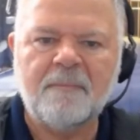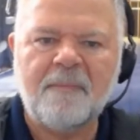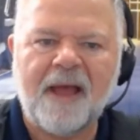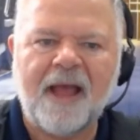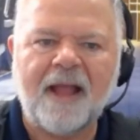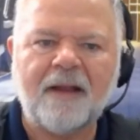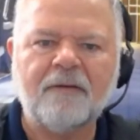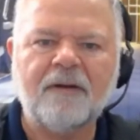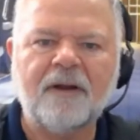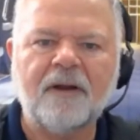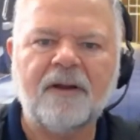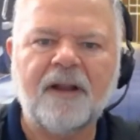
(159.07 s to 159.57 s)

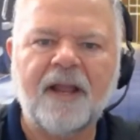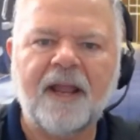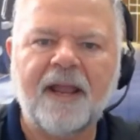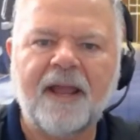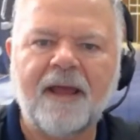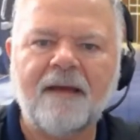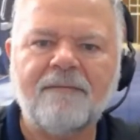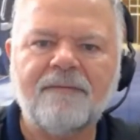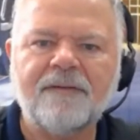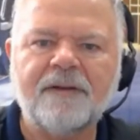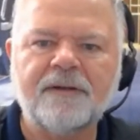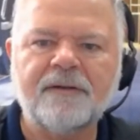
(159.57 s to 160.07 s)
background I
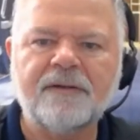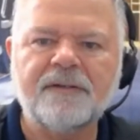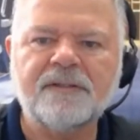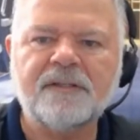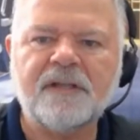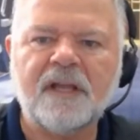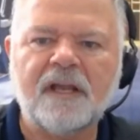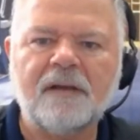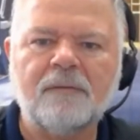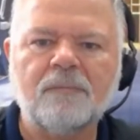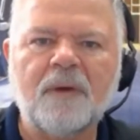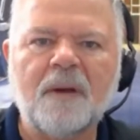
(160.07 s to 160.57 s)
have here is
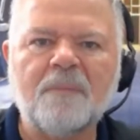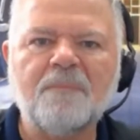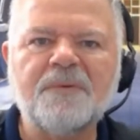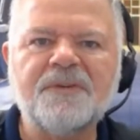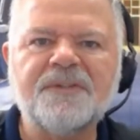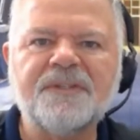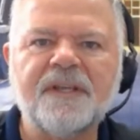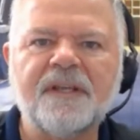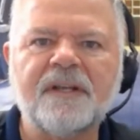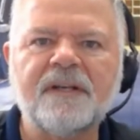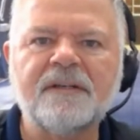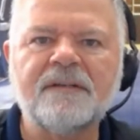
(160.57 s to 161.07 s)
kind of
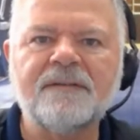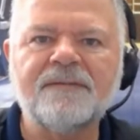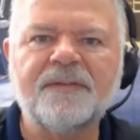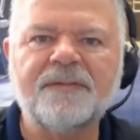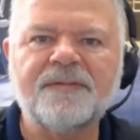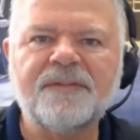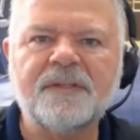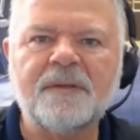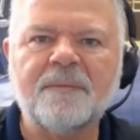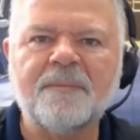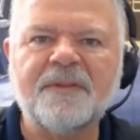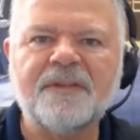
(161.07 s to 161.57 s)
representative of
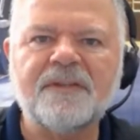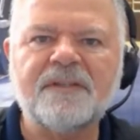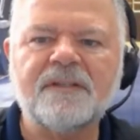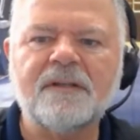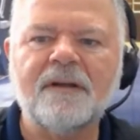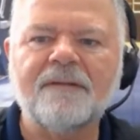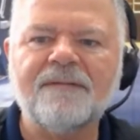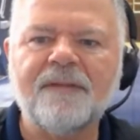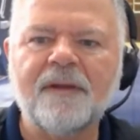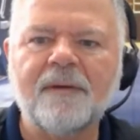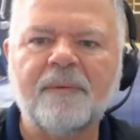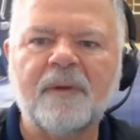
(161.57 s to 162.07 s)
some of the
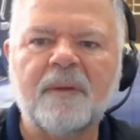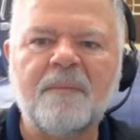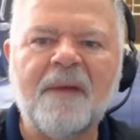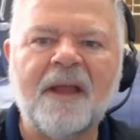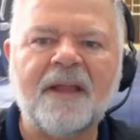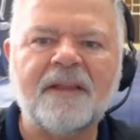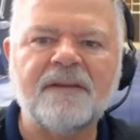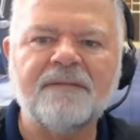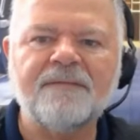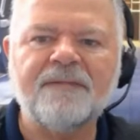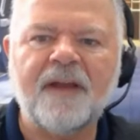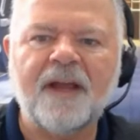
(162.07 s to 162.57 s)
stuff that we
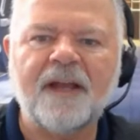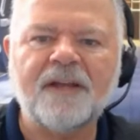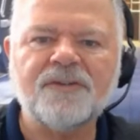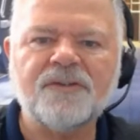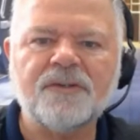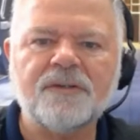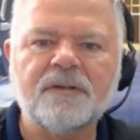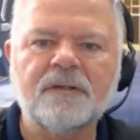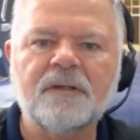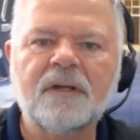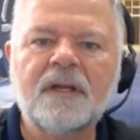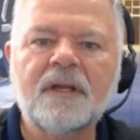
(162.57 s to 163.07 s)

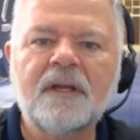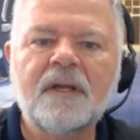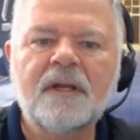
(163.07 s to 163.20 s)
manufacture.